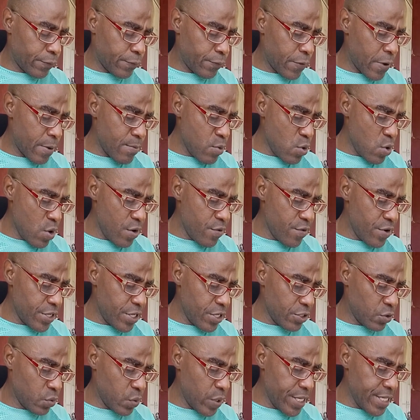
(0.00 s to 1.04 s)
February
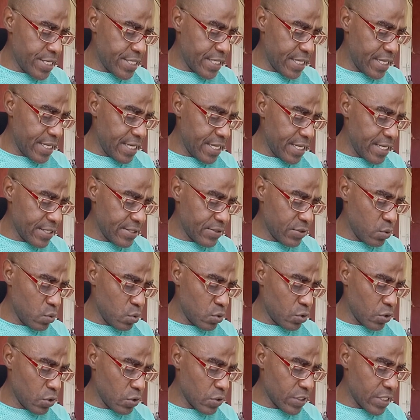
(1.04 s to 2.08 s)
the 28th,
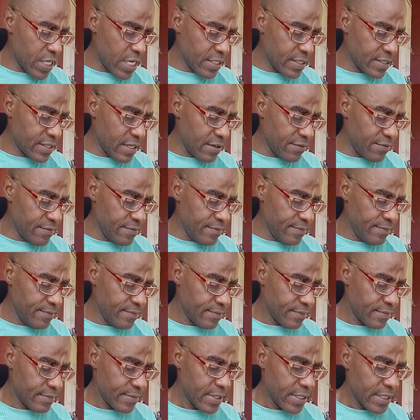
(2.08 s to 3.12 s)
2007,
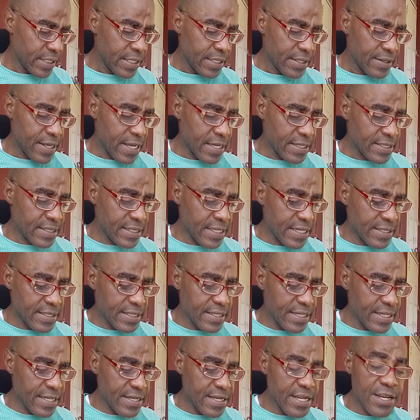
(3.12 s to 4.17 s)
they
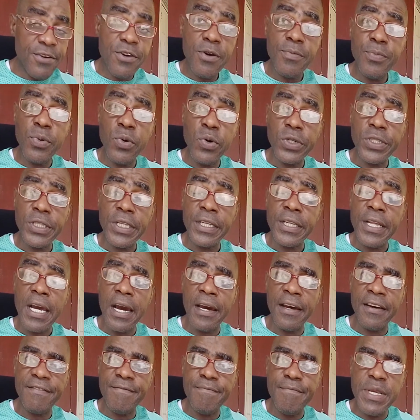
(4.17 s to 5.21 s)
stated in their reported,
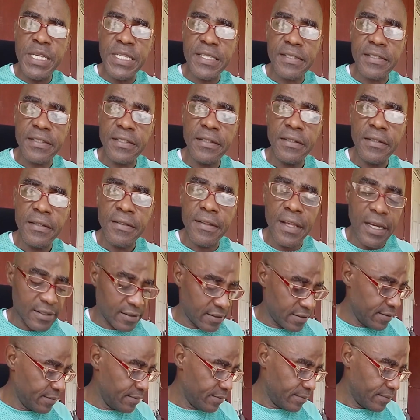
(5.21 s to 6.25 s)
I have missed that.
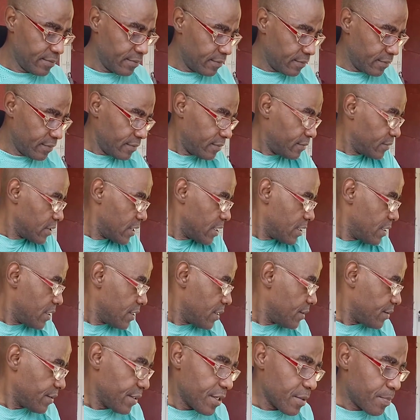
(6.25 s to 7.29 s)

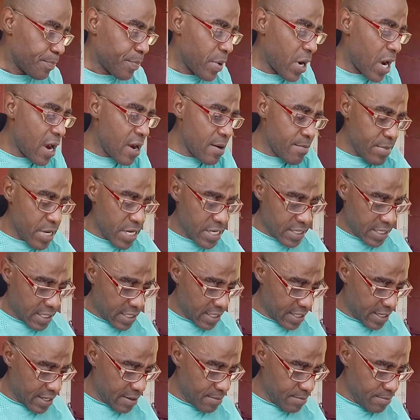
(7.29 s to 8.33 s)
The department
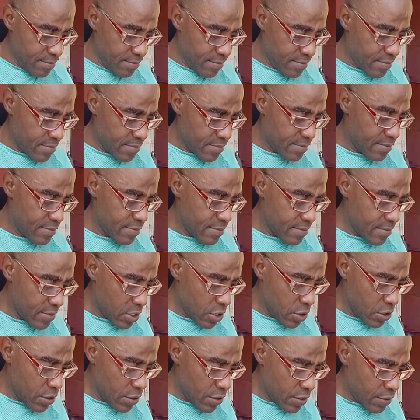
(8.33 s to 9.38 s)
claimed
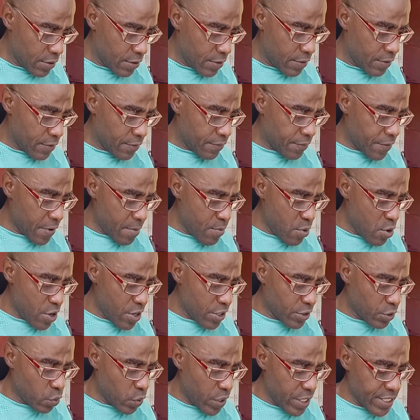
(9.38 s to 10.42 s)

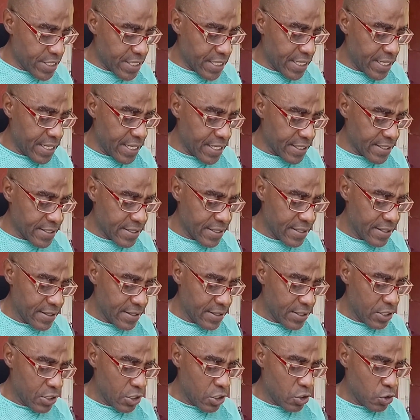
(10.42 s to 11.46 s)
February 28th,
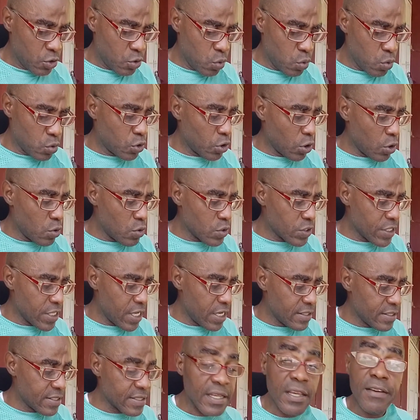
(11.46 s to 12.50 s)

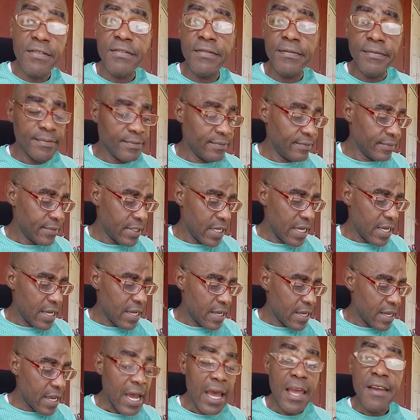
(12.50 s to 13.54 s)
2007,
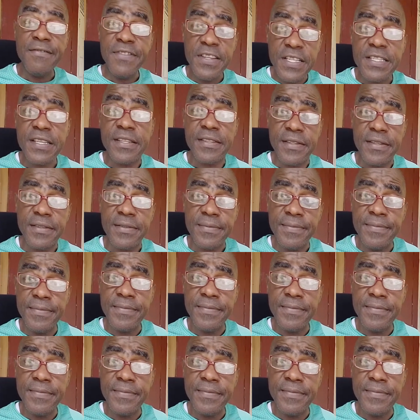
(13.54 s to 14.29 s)
I visited.